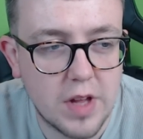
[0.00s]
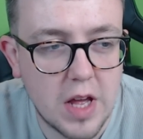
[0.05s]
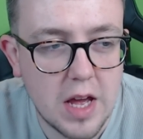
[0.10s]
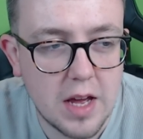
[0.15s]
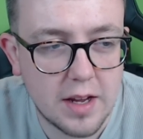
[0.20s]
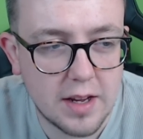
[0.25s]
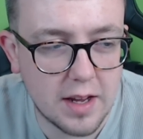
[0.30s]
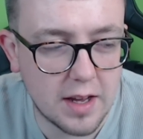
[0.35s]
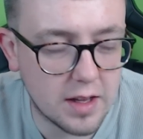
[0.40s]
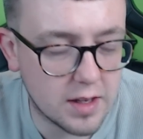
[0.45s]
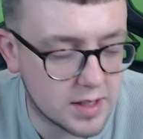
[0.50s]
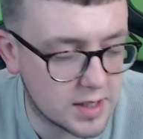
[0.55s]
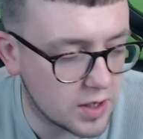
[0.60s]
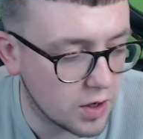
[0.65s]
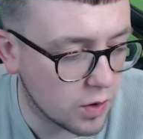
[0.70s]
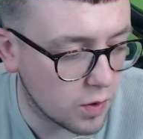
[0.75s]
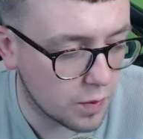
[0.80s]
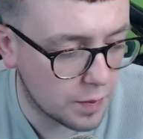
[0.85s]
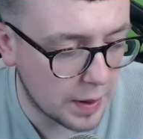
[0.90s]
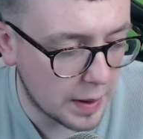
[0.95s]
yeah,
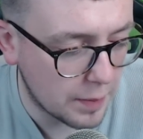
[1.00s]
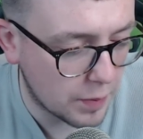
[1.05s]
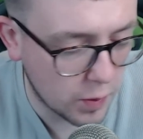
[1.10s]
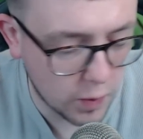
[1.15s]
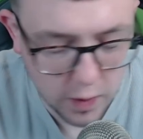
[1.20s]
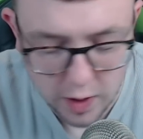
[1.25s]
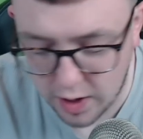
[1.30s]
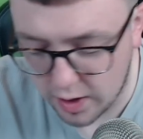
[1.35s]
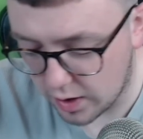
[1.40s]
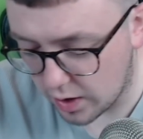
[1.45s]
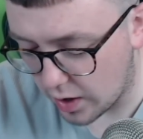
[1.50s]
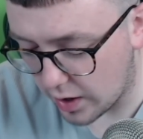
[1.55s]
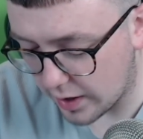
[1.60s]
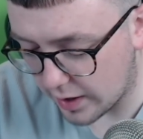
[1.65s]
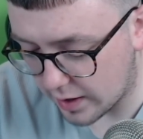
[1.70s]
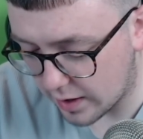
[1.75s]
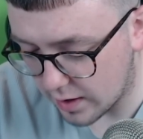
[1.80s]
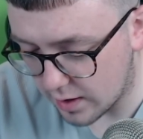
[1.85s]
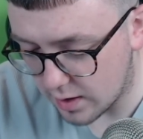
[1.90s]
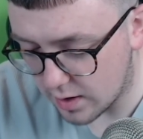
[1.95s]
still people
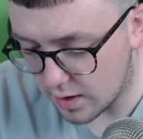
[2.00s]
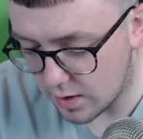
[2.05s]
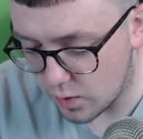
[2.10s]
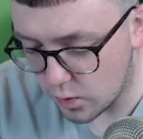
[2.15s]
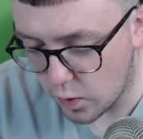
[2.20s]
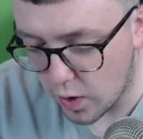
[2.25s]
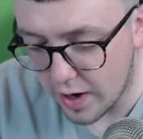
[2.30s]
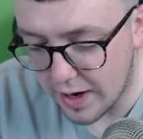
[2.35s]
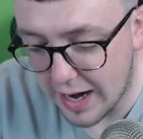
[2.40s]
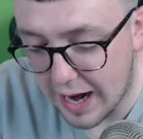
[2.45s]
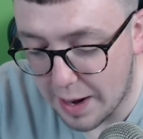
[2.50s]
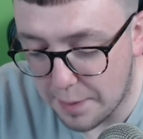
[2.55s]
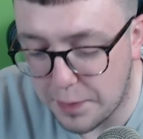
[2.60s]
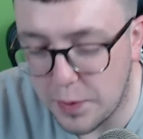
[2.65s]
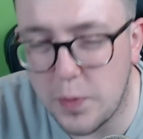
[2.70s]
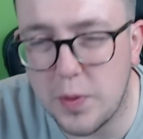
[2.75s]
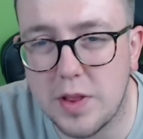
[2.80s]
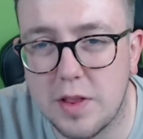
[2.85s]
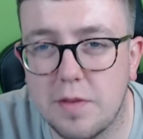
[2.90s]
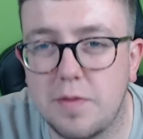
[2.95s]
weren't happy
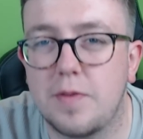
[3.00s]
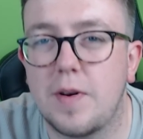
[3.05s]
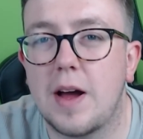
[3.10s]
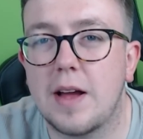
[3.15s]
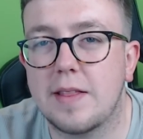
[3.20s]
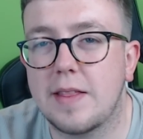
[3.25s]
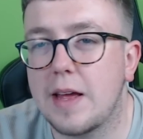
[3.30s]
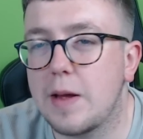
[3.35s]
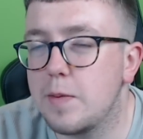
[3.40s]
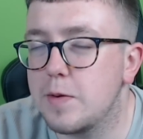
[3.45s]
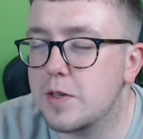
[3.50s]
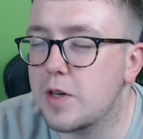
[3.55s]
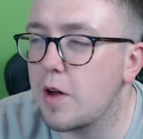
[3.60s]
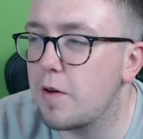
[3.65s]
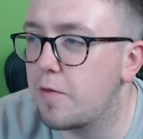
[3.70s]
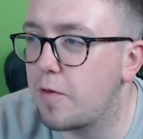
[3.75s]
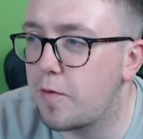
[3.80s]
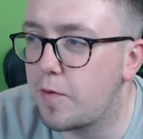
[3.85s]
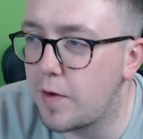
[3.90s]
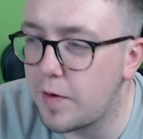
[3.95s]
with the fact that he was going
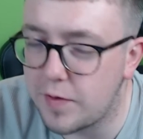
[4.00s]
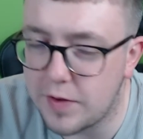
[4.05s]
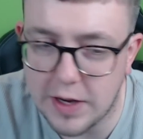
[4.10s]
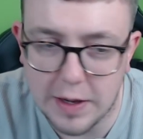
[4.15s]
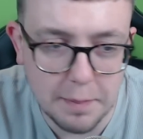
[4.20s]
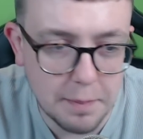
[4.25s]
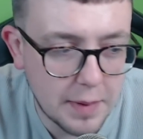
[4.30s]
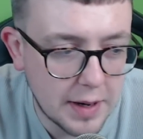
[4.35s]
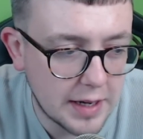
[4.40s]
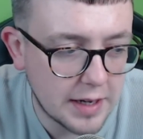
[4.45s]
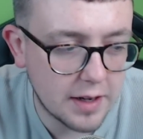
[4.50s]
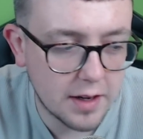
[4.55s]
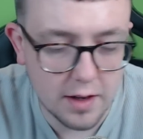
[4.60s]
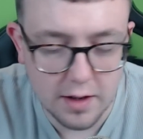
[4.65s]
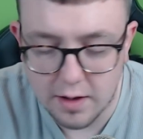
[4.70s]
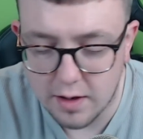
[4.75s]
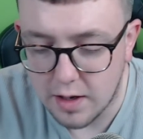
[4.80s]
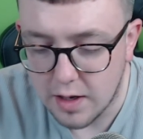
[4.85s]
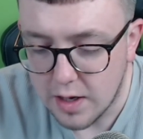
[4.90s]
for 15 million.